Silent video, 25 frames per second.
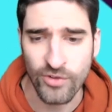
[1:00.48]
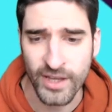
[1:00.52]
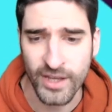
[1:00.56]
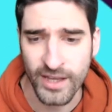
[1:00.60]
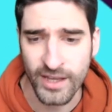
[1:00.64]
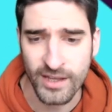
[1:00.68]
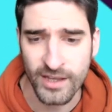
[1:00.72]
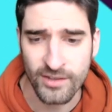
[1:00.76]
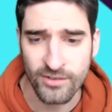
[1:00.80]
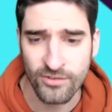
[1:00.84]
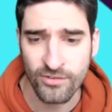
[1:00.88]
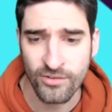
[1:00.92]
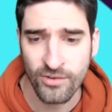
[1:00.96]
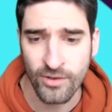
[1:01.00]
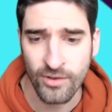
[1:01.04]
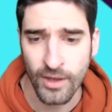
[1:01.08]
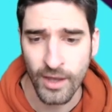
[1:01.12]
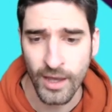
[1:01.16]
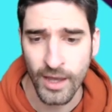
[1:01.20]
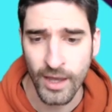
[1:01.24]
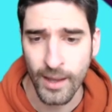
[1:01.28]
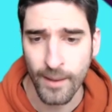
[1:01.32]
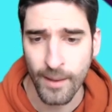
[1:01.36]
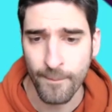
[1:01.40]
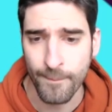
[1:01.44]
I guess.
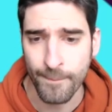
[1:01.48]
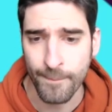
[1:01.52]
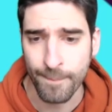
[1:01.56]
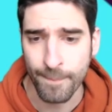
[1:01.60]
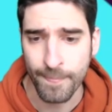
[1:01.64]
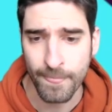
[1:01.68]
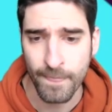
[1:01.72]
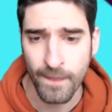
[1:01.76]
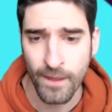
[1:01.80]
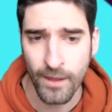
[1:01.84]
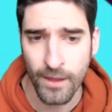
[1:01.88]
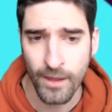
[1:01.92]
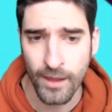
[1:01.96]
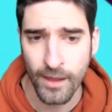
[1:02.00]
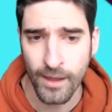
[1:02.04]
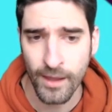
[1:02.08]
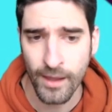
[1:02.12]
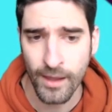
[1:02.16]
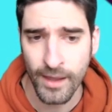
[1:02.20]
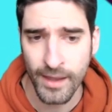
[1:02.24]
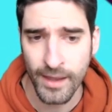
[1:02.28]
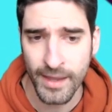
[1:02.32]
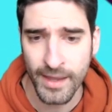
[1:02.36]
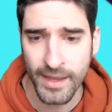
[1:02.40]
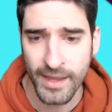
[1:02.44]

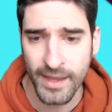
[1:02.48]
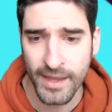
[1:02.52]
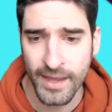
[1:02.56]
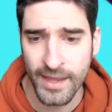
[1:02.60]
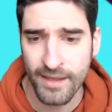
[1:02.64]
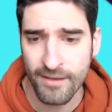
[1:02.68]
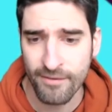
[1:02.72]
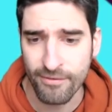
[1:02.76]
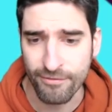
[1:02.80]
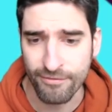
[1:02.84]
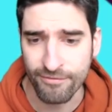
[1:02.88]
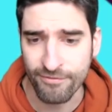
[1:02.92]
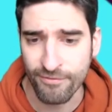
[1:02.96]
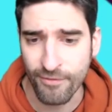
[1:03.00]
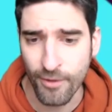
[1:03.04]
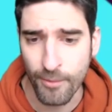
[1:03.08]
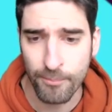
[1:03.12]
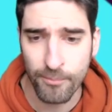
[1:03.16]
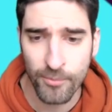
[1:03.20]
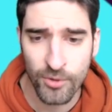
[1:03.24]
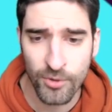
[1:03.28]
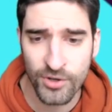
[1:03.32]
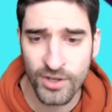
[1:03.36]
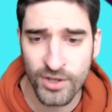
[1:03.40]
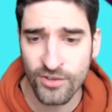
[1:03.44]
If
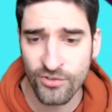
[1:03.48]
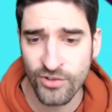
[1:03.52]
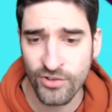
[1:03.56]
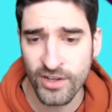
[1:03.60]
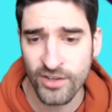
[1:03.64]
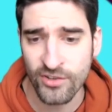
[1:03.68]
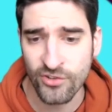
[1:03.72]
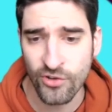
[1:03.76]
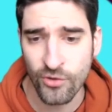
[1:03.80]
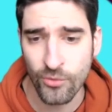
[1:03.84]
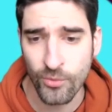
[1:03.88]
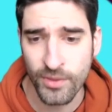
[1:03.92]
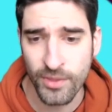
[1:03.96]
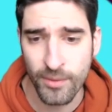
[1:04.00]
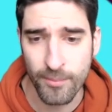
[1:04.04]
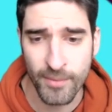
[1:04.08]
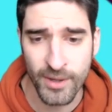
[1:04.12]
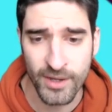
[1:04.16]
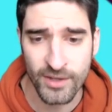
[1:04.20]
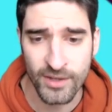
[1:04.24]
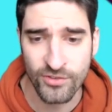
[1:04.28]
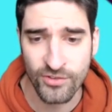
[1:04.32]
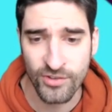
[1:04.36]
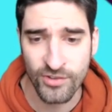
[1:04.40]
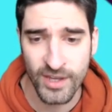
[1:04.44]
money is an issue within
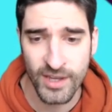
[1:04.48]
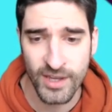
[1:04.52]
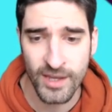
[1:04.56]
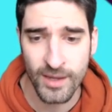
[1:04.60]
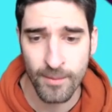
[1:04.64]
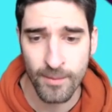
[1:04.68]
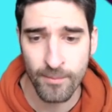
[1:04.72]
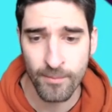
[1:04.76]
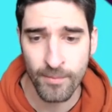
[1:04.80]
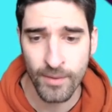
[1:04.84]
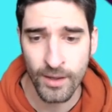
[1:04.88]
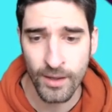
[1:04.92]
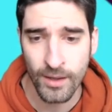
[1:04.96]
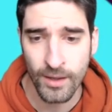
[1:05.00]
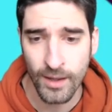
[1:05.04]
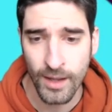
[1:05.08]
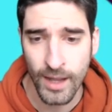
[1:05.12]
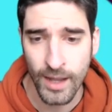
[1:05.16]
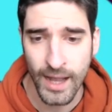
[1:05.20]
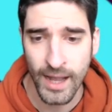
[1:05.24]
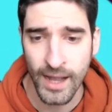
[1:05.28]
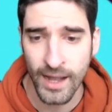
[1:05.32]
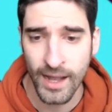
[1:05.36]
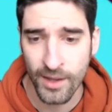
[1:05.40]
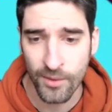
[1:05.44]
my team,
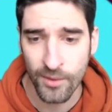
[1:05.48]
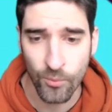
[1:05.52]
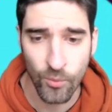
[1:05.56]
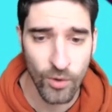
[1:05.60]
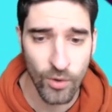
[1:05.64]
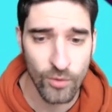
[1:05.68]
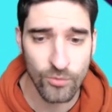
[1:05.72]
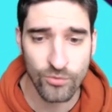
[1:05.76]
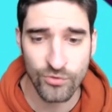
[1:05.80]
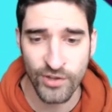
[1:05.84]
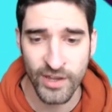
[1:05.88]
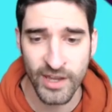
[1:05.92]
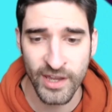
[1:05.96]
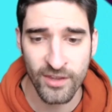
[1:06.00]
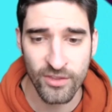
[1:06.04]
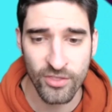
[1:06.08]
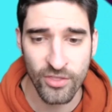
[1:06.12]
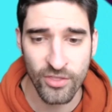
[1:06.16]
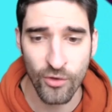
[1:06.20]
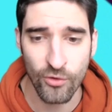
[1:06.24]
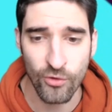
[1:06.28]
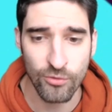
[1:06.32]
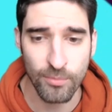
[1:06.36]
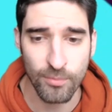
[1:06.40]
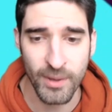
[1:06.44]
I won't take
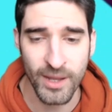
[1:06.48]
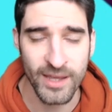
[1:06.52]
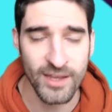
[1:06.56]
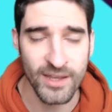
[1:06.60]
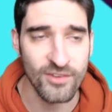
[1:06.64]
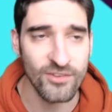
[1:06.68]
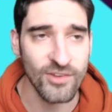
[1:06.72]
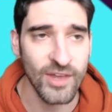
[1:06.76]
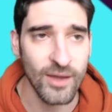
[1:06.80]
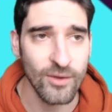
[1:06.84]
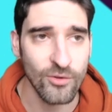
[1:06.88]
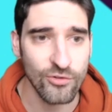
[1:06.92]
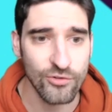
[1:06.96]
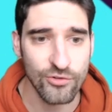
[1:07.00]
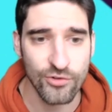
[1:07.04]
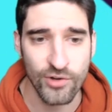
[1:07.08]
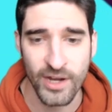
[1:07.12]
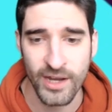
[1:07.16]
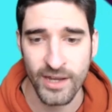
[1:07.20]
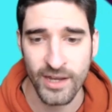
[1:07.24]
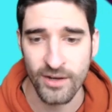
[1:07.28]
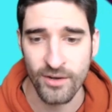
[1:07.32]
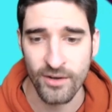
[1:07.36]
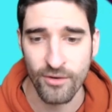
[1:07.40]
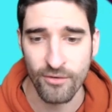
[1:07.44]
those players out to
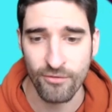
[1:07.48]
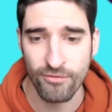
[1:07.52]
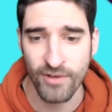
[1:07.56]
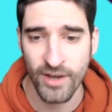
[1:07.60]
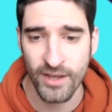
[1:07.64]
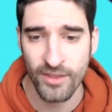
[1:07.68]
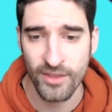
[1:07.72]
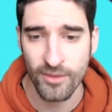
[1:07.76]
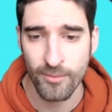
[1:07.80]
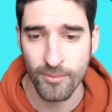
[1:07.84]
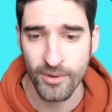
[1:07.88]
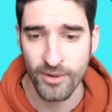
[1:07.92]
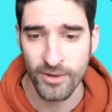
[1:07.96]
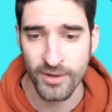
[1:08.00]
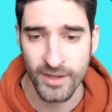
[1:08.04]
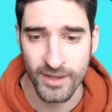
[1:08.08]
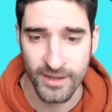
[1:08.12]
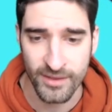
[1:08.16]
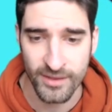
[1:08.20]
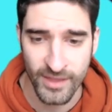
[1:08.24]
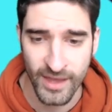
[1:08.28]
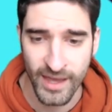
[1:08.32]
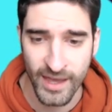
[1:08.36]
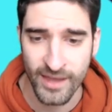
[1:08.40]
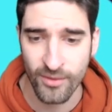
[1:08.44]
try and find the money.
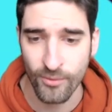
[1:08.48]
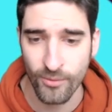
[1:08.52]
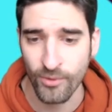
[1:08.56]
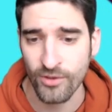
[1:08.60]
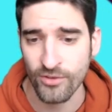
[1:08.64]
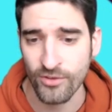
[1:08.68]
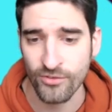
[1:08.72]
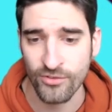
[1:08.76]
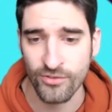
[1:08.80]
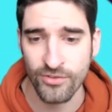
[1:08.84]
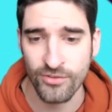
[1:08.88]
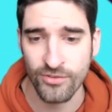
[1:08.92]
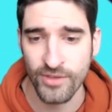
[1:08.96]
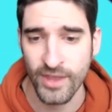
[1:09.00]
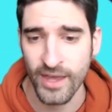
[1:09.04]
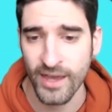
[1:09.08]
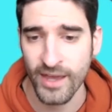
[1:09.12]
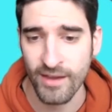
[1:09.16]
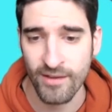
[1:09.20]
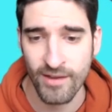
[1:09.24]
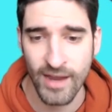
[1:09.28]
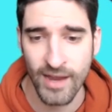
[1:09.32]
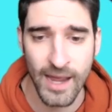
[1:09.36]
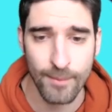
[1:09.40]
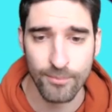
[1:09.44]
They're the ones that
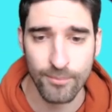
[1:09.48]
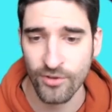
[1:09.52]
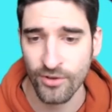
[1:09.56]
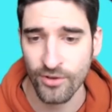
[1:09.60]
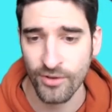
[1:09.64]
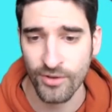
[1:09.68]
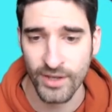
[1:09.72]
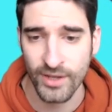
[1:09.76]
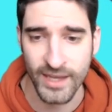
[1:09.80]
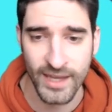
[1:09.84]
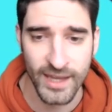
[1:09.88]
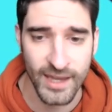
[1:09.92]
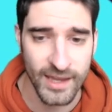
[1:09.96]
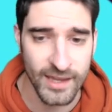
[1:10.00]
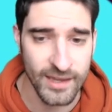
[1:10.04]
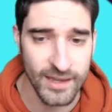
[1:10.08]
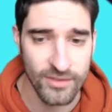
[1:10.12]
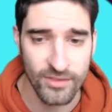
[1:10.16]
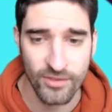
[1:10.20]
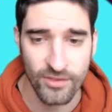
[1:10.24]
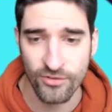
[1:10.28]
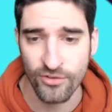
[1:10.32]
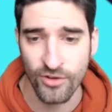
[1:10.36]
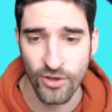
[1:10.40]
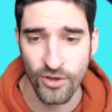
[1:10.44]
are absolutely key.
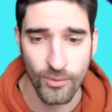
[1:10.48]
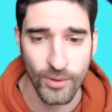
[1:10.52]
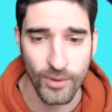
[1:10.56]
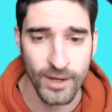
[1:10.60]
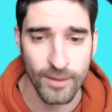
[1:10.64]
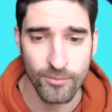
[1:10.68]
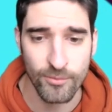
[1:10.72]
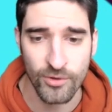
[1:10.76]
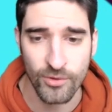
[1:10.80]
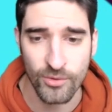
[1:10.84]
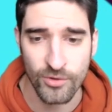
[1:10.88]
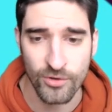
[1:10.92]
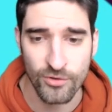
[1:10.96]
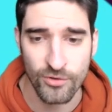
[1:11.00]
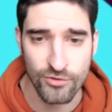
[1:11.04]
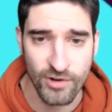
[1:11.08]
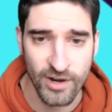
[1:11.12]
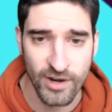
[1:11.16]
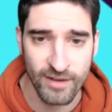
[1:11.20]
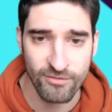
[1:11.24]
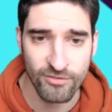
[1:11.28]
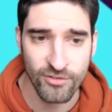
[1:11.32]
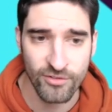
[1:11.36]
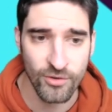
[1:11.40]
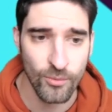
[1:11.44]
There's no way I'm doing a
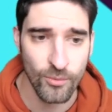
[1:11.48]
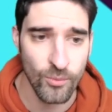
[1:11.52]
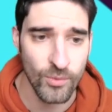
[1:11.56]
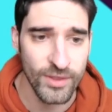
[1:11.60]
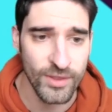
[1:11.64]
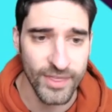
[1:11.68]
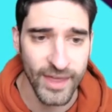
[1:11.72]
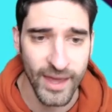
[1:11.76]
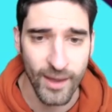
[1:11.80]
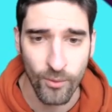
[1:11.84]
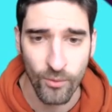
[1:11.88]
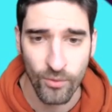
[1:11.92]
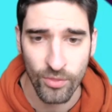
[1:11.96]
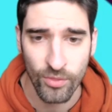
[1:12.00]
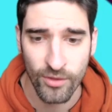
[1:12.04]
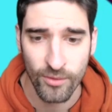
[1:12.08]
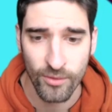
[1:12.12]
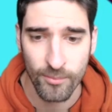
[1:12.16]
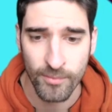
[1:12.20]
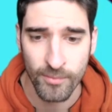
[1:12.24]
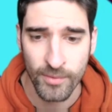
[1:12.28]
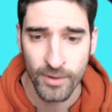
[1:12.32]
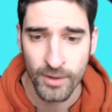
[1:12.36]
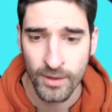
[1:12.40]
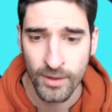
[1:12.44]
draft without
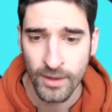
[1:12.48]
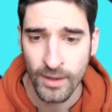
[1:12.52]
them.